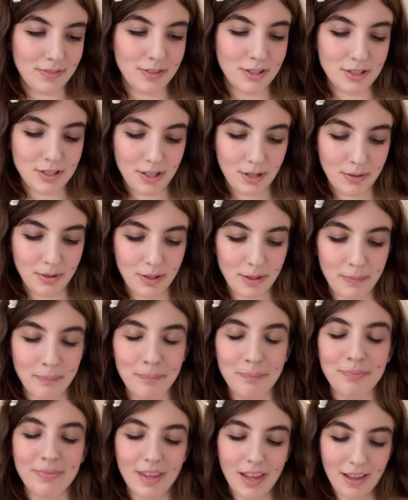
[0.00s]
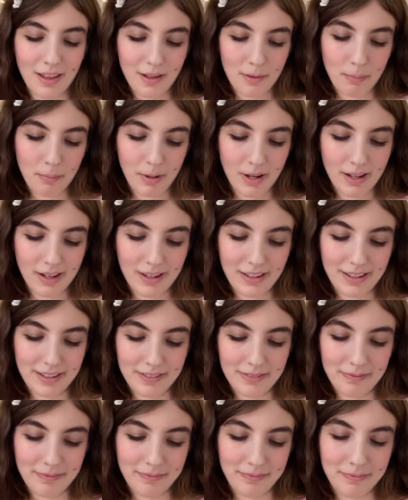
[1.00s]
to show her. But
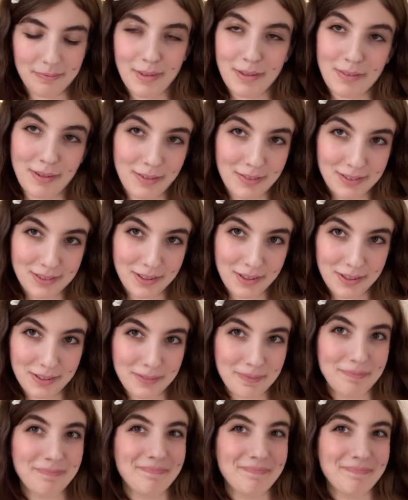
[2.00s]
my favorite doll,